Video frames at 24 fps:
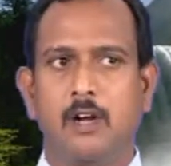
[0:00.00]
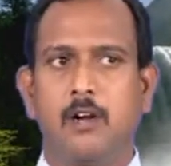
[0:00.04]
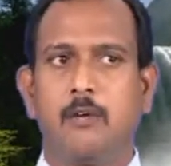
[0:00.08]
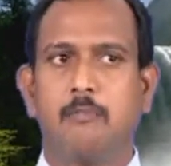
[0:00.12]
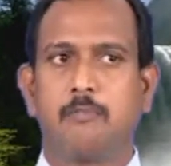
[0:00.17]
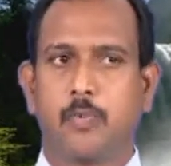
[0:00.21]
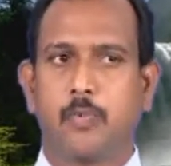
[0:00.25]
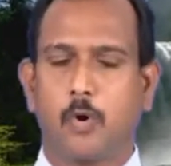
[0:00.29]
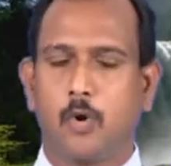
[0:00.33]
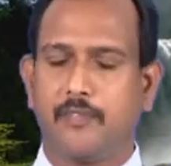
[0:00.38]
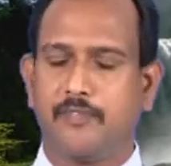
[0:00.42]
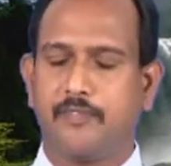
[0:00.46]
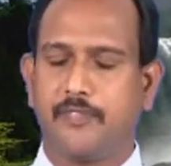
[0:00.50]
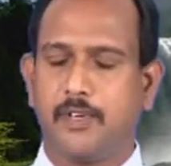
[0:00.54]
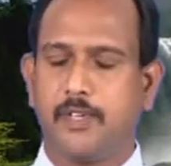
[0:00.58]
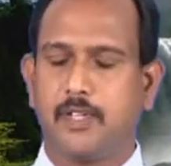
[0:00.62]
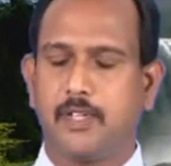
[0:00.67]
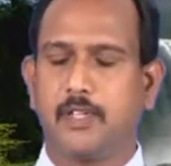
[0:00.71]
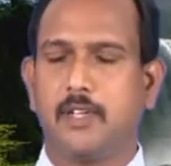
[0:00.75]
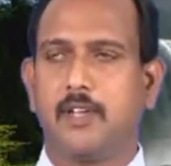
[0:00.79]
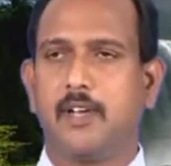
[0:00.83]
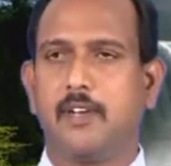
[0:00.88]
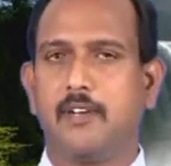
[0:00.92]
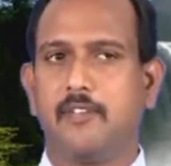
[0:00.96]
profit,
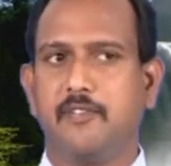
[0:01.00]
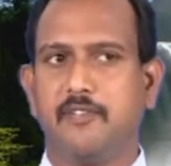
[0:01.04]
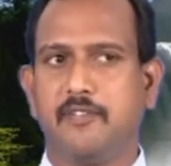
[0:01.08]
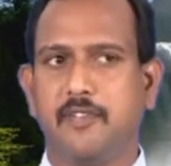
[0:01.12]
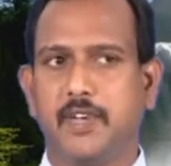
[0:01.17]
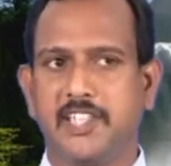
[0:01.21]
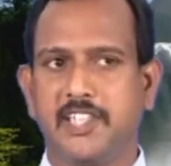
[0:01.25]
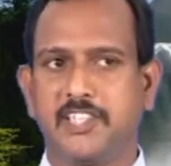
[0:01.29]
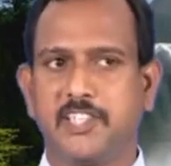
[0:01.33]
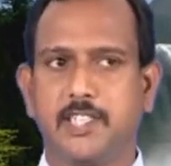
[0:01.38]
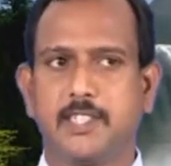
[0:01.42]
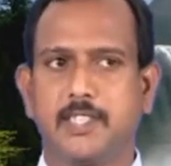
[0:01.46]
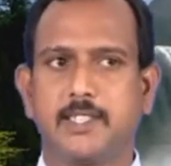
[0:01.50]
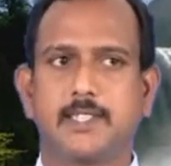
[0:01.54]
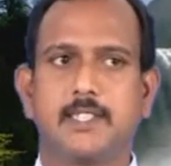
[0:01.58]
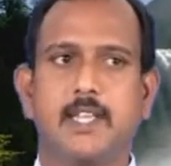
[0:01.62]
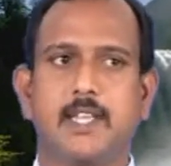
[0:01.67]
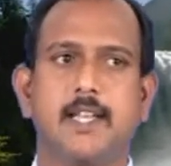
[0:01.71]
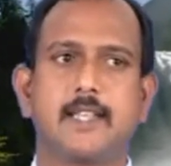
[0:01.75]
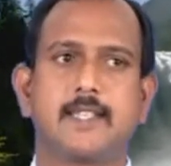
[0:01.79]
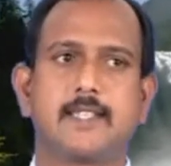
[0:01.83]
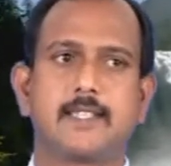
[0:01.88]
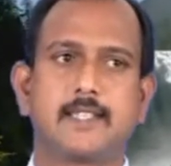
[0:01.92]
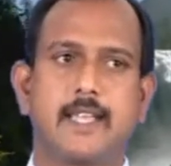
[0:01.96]
wages,
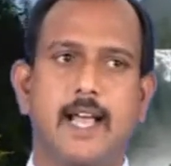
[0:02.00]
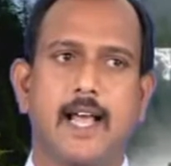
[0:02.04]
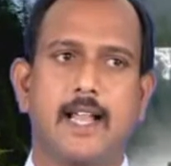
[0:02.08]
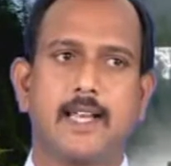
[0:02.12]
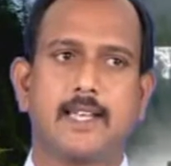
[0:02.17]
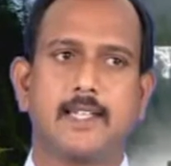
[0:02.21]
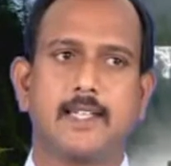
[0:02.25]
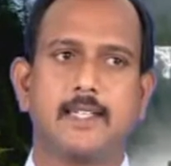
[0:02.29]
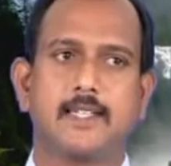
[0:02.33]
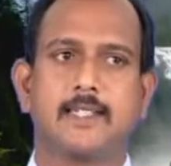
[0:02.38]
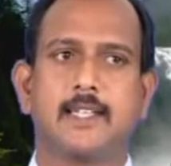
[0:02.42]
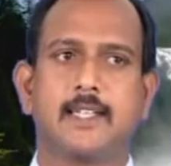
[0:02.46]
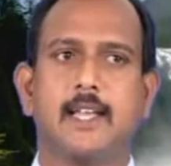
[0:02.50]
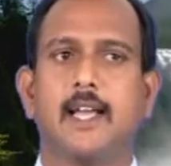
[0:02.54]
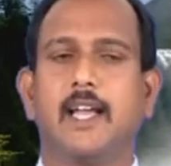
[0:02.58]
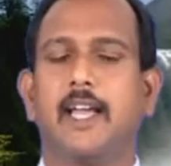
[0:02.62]
salaries,